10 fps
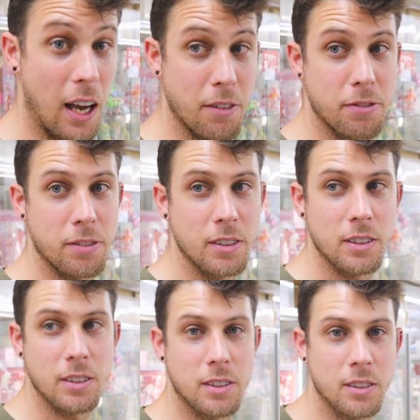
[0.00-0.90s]
live. But live for
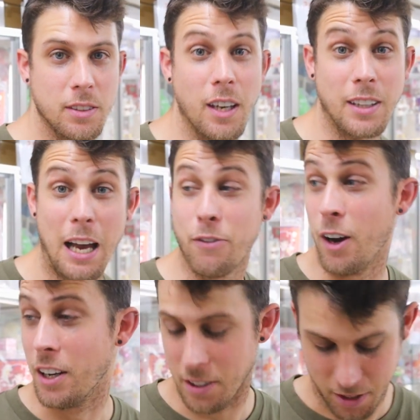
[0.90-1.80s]
us. Live for
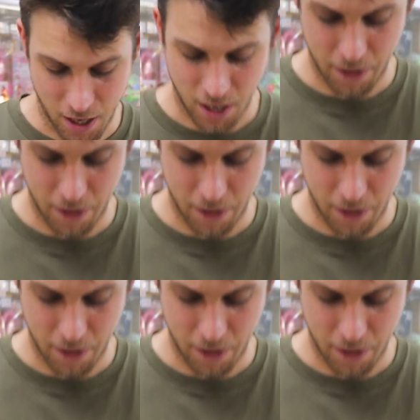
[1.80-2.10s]
us. All